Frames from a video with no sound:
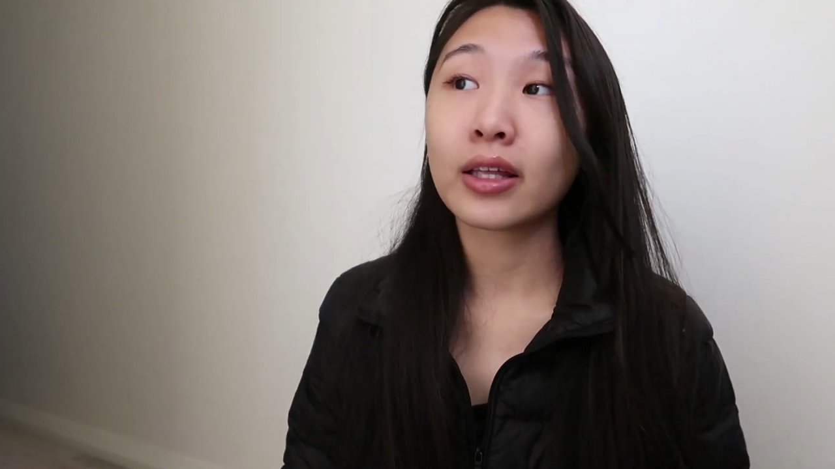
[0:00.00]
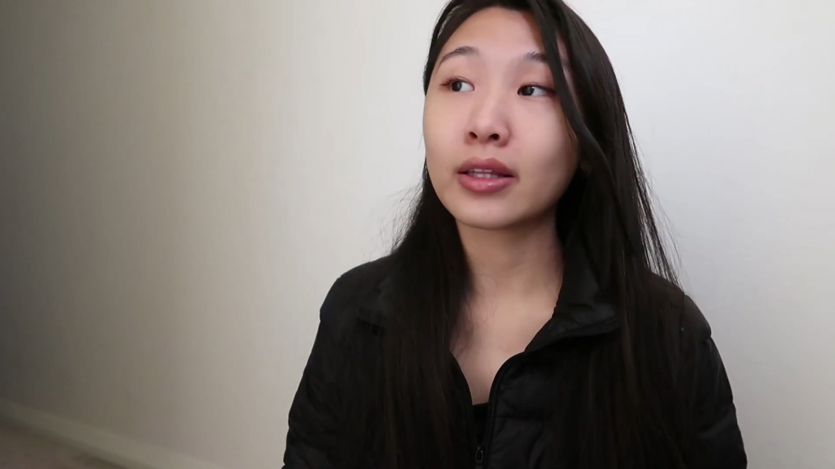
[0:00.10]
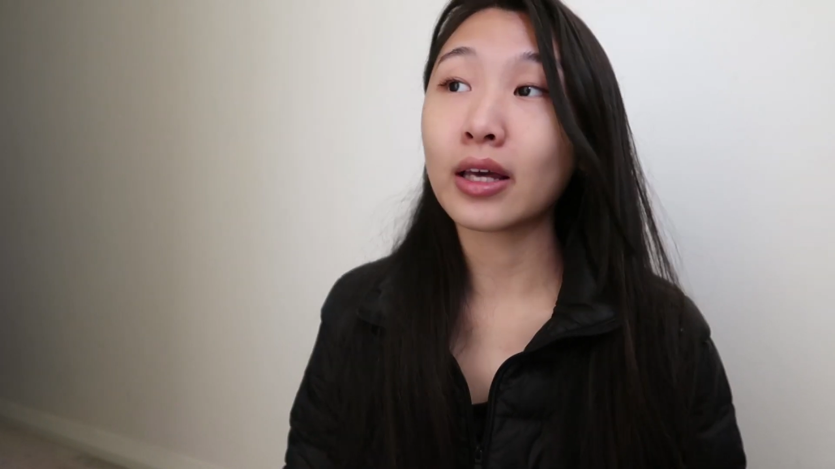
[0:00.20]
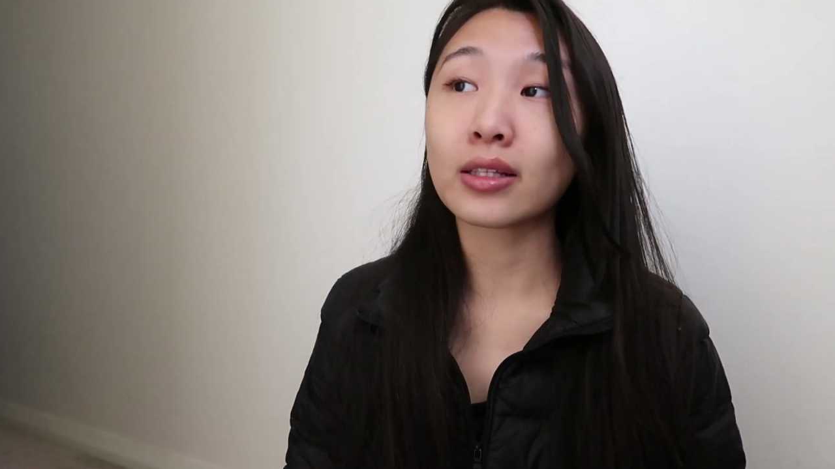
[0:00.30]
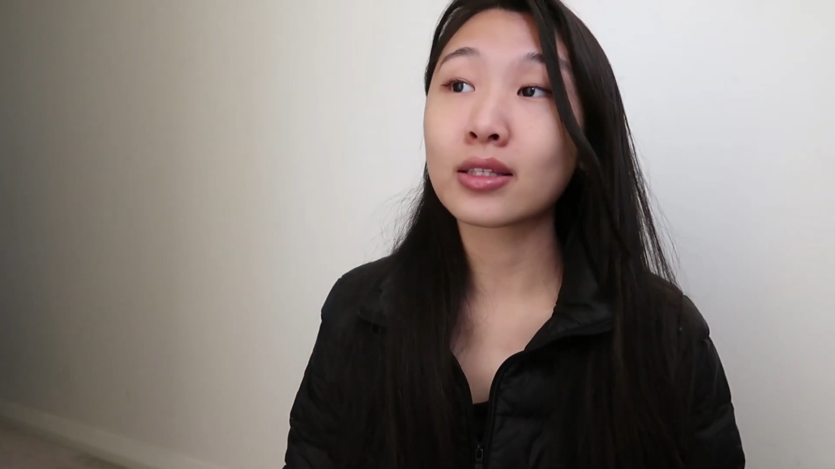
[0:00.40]

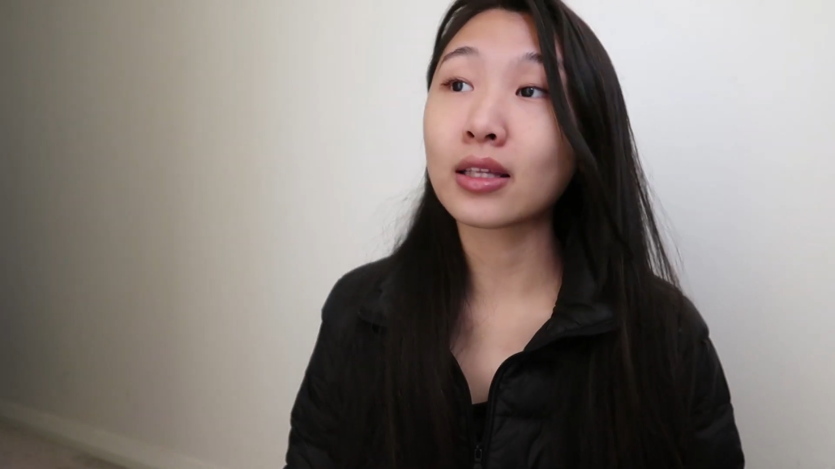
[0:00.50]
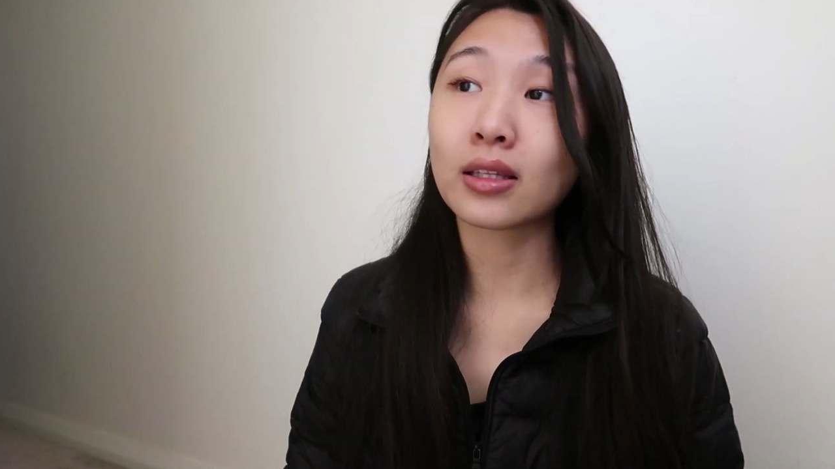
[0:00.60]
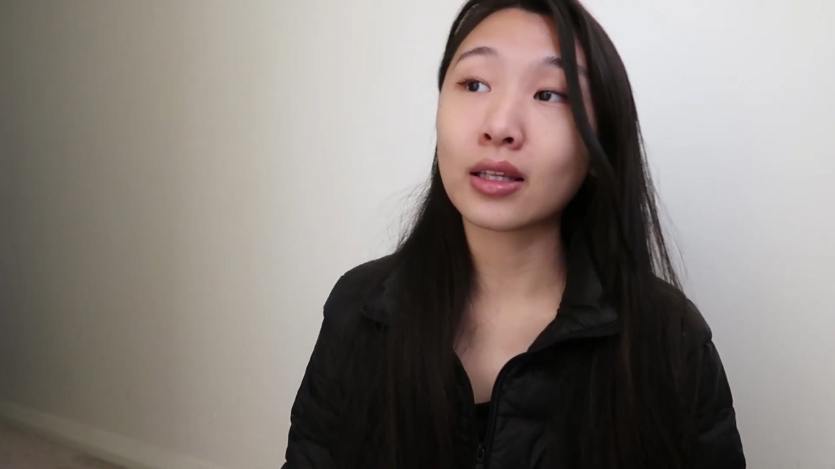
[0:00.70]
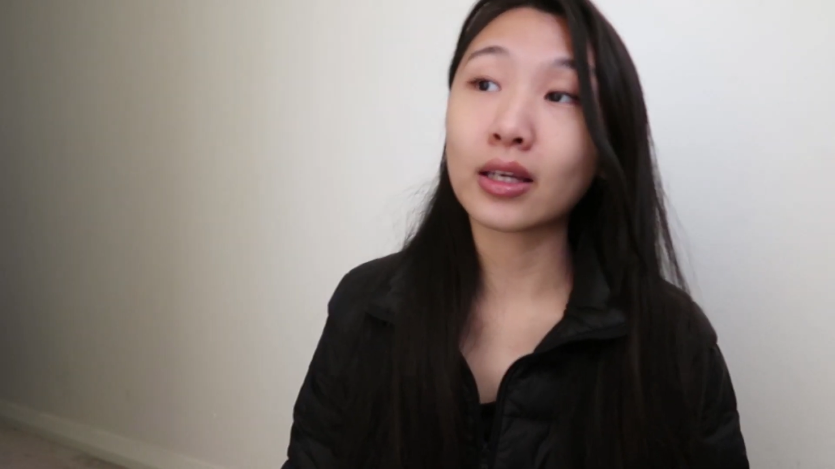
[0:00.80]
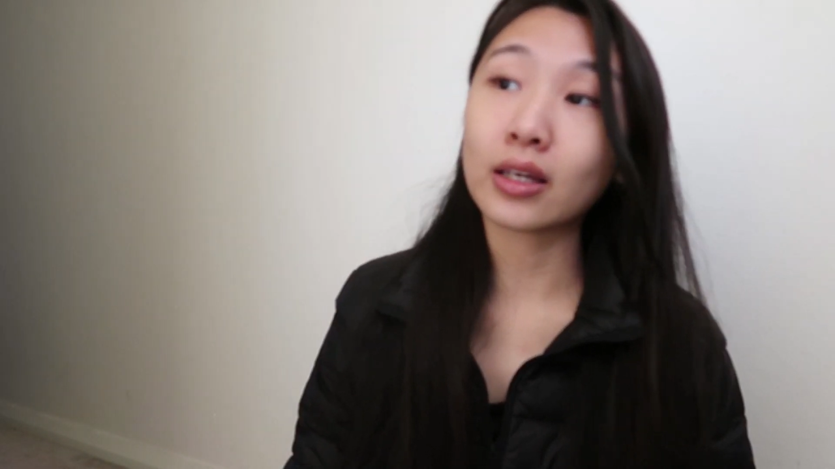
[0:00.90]
Then
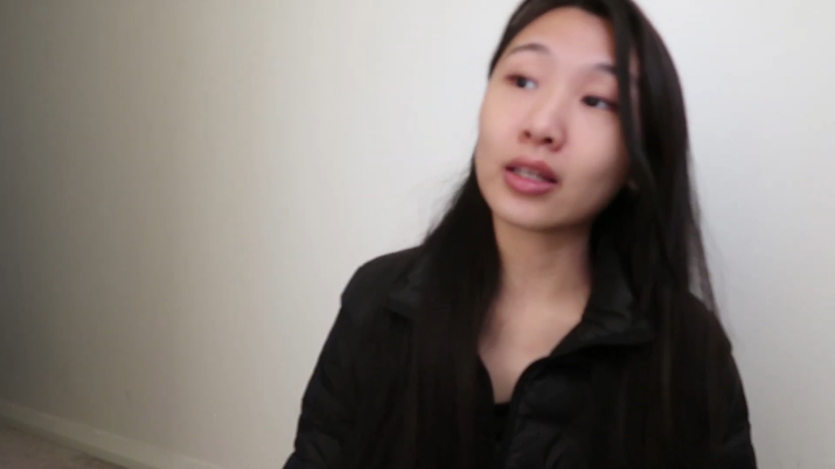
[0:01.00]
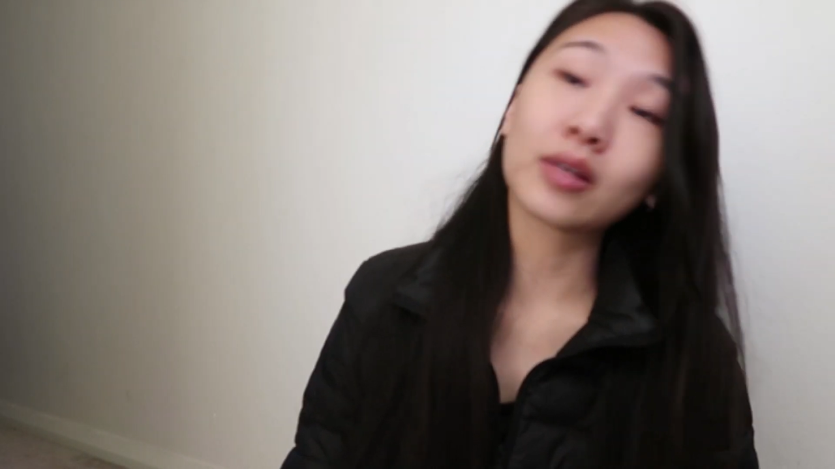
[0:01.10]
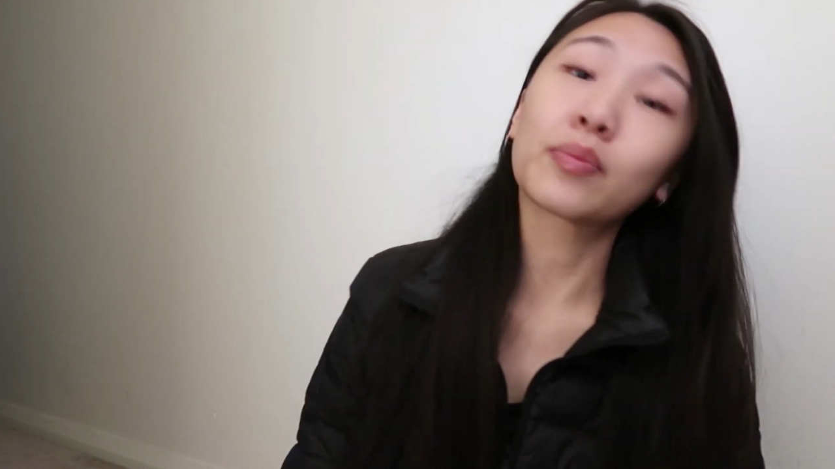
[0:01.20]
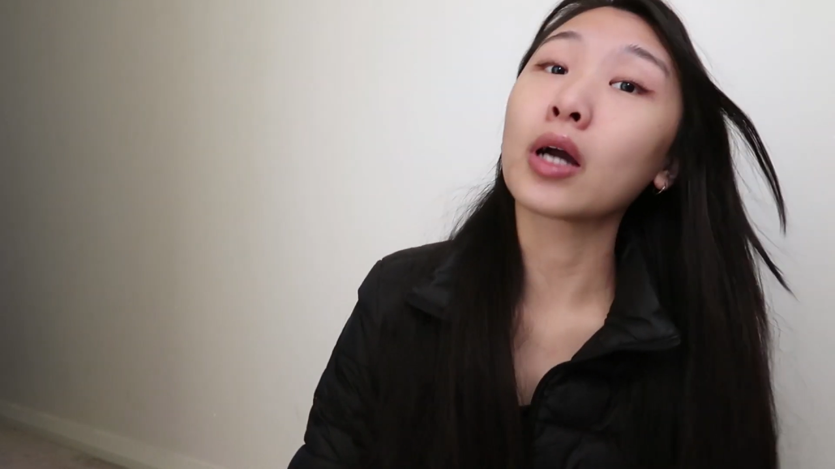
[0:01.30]
suddenly it